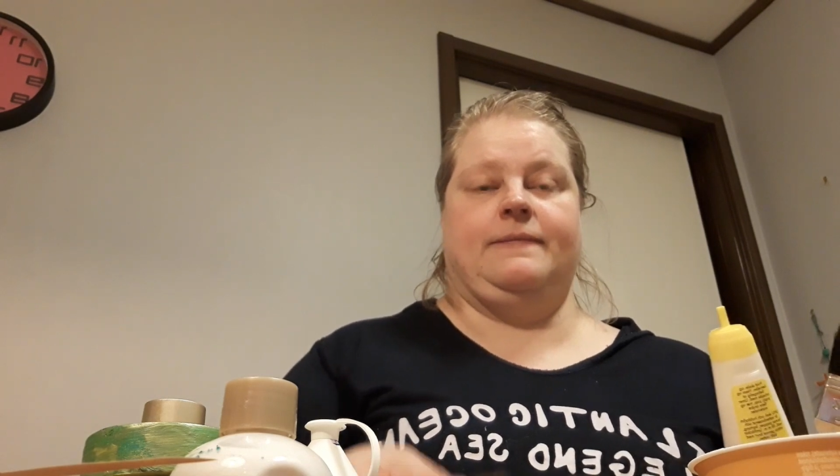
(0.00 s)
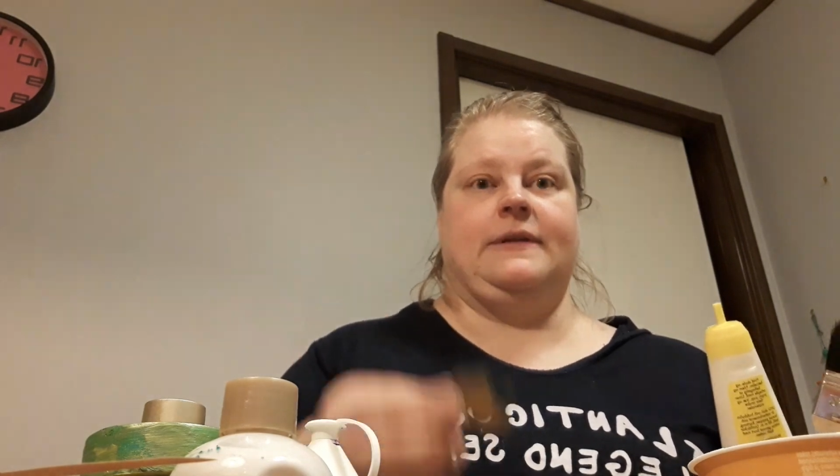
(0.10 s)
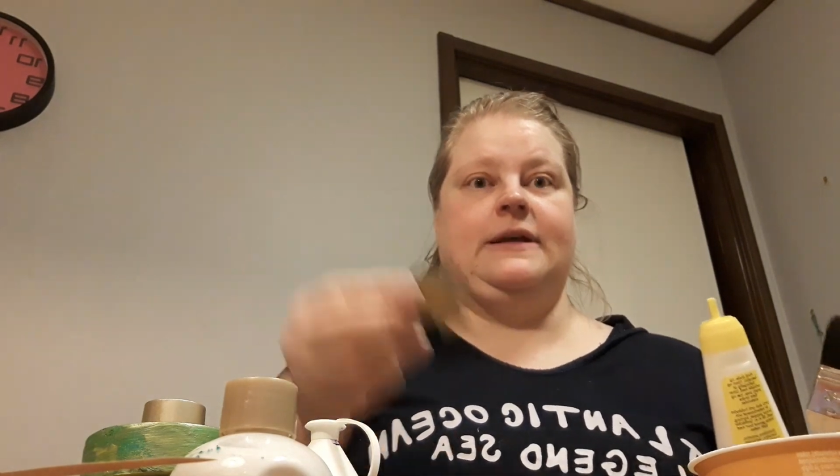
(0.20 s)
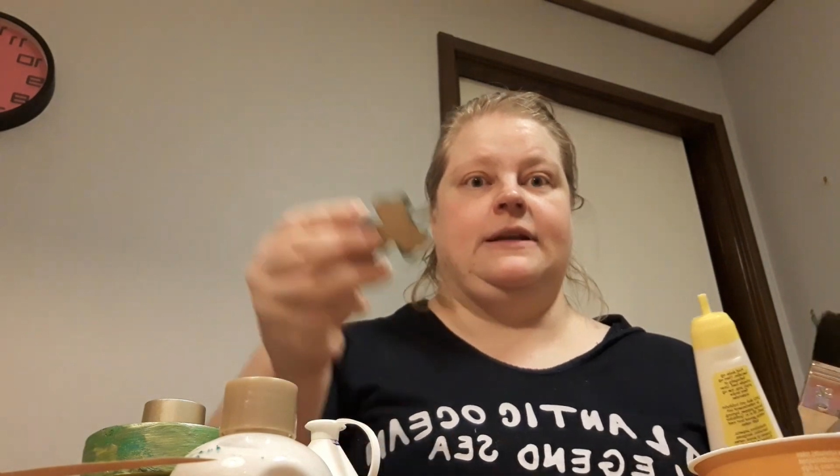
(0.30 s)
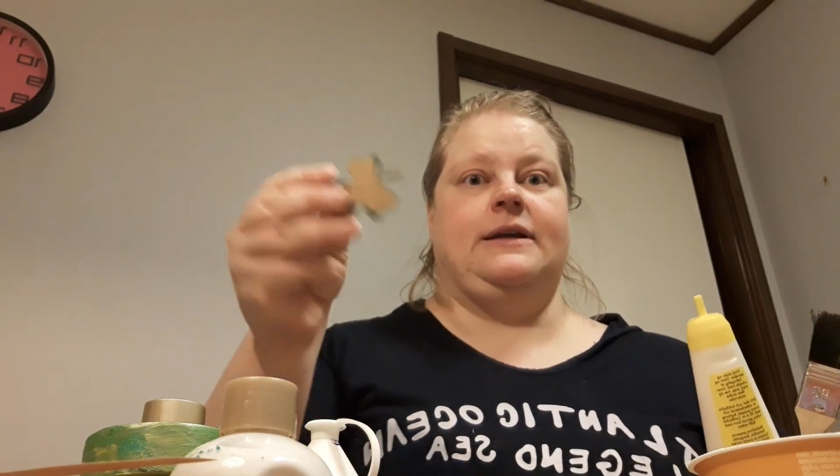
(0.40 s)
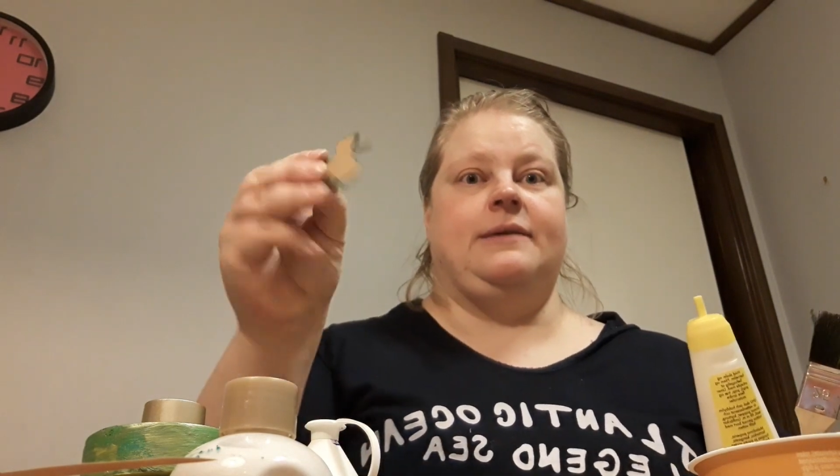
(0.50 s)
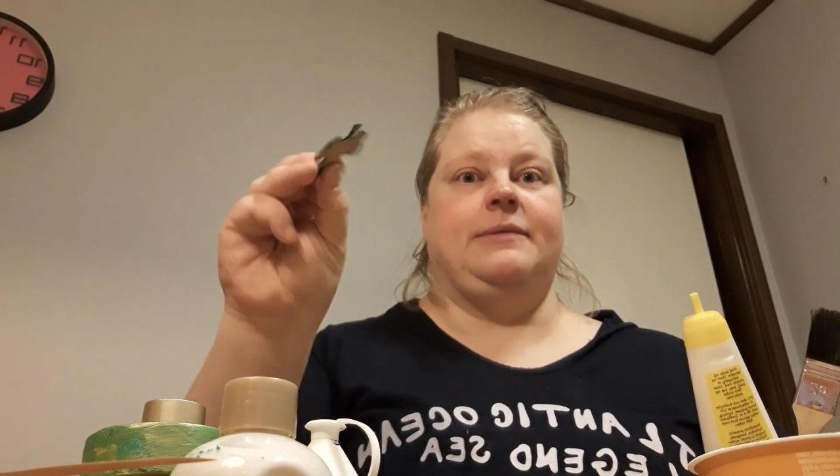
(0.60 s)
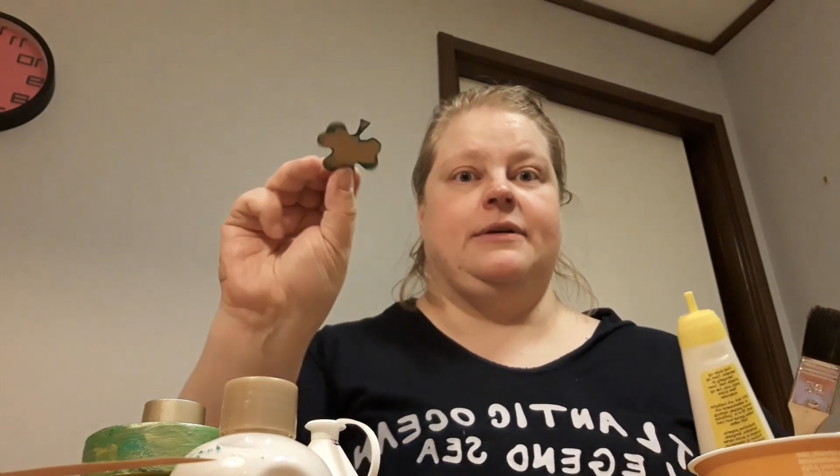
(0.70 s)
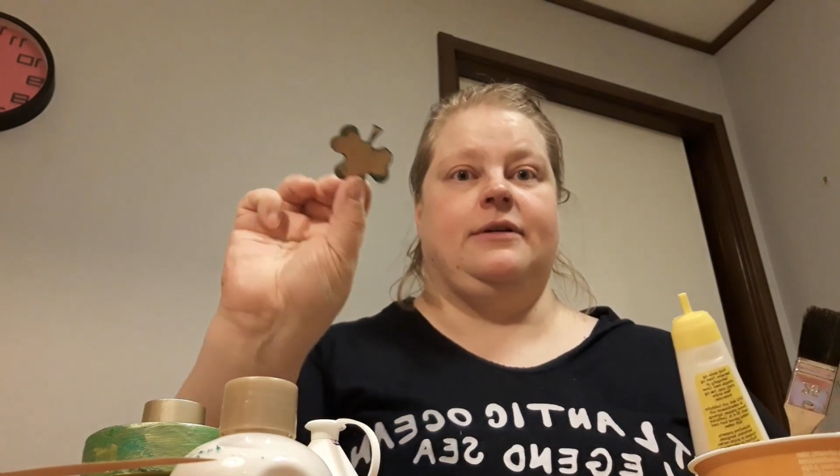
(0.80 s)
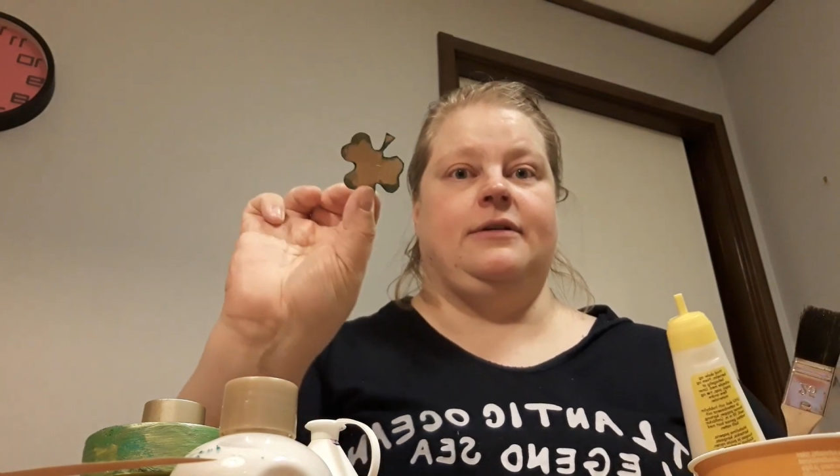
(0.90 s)
And I'm
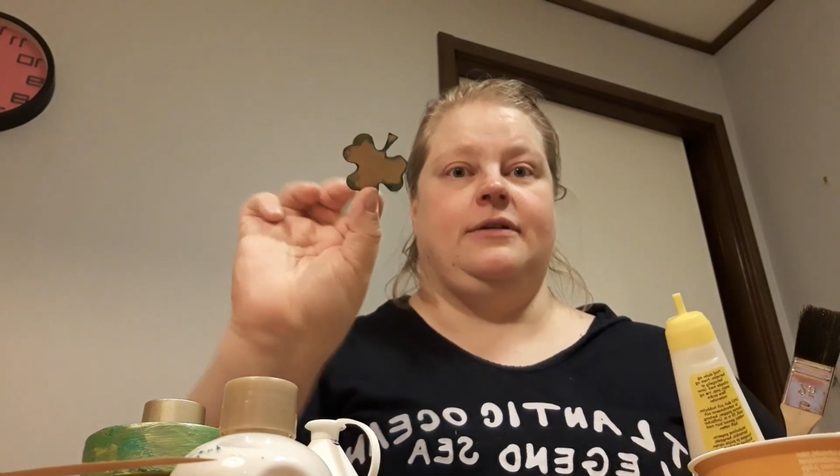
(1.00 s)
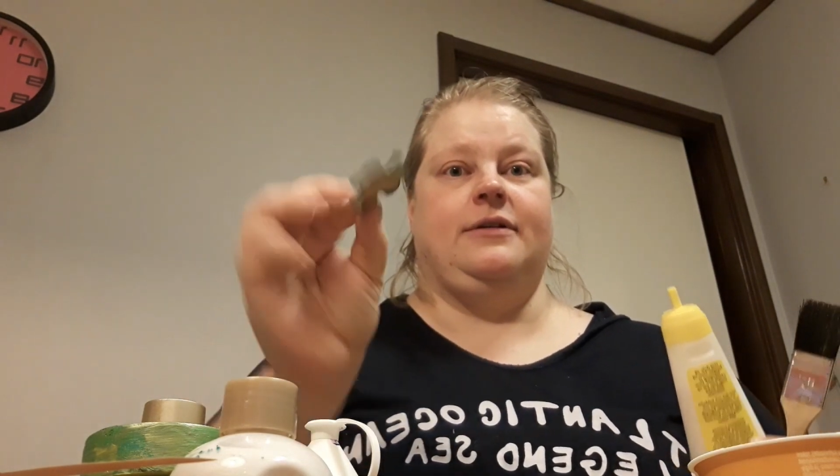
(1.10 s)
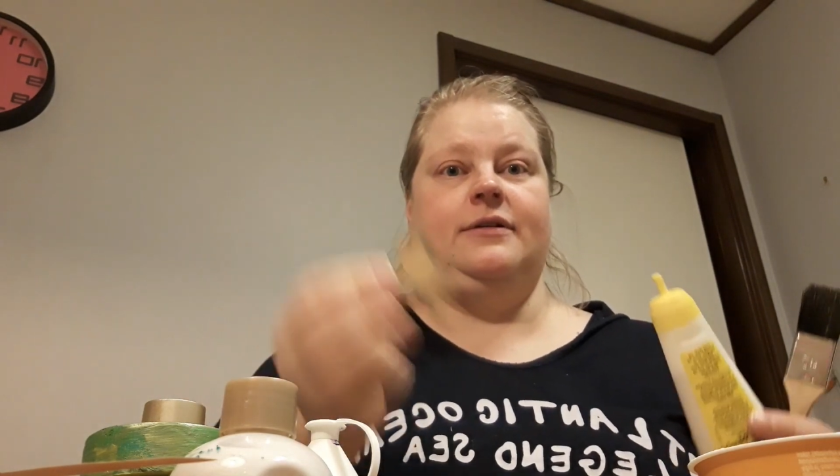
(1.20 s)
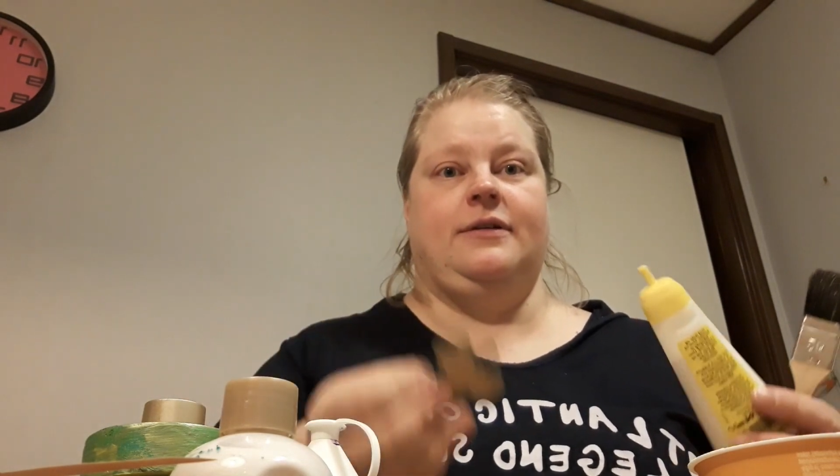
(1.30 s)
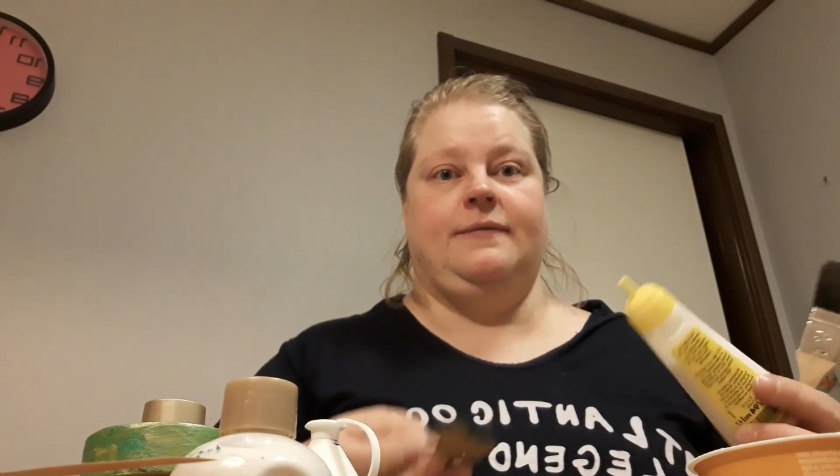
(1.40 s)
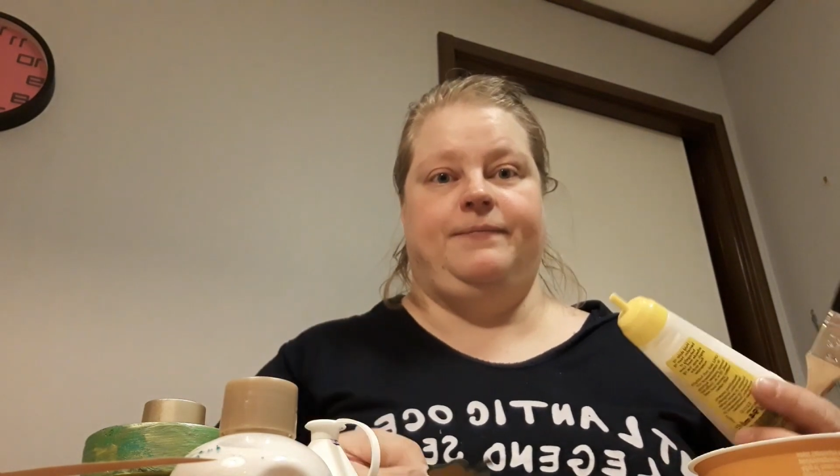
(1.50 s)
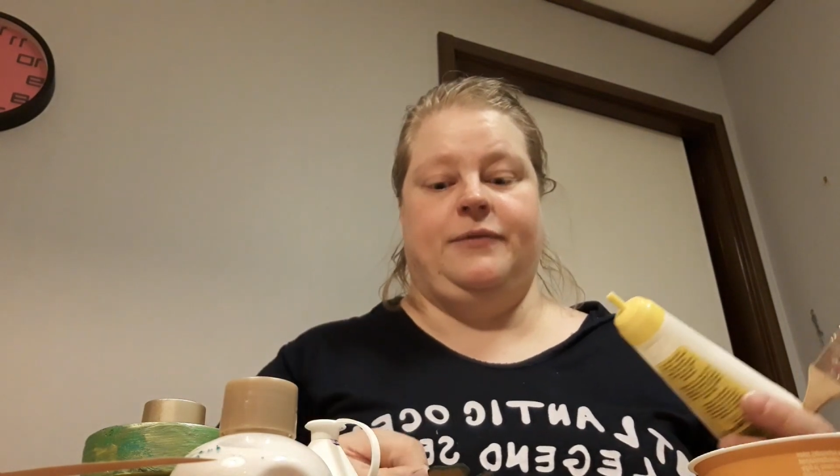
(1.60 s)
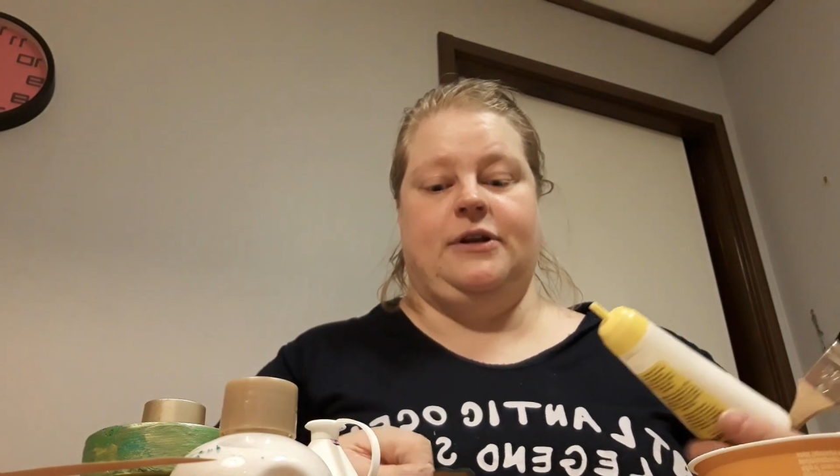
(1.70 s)
going to